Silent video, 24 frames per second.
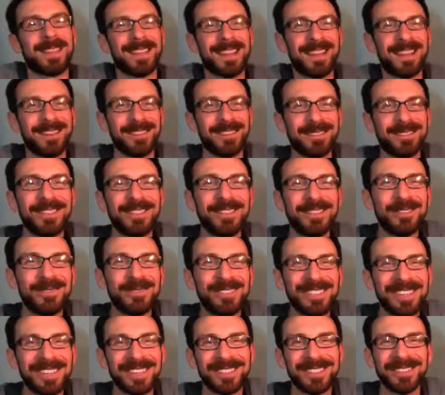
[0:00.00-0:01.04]
I don't know. You do
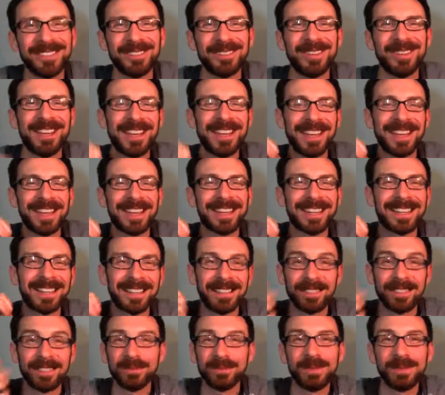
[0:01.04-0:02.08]
what you gotta do.
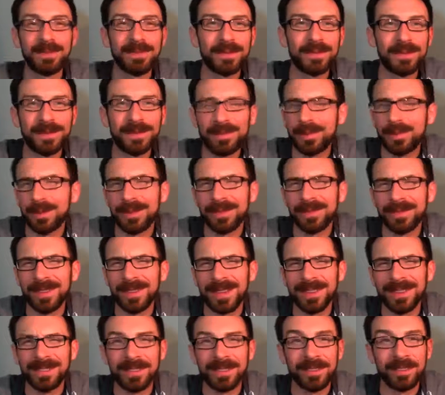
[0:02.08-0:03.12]
Some people put their
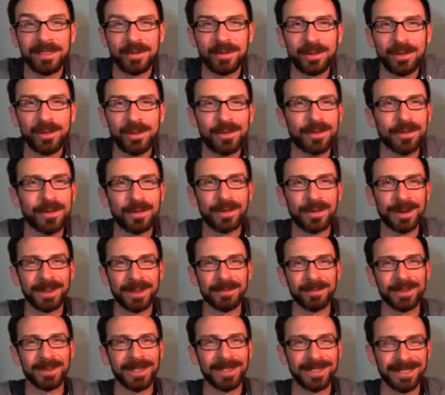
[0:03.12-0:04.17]
face on YouTube for
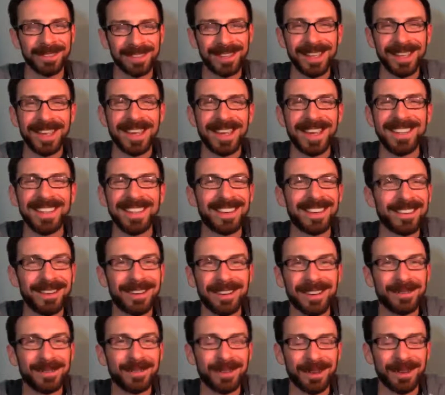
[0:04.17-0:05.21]
whatever reason and then
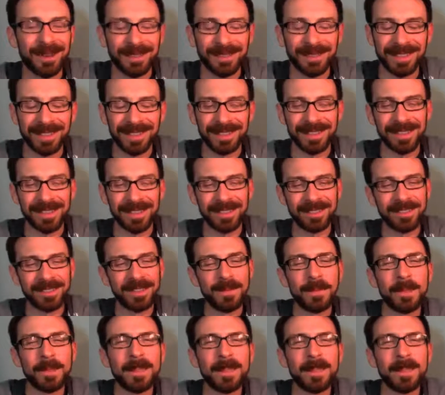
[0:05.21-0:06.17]
talk about all of these things.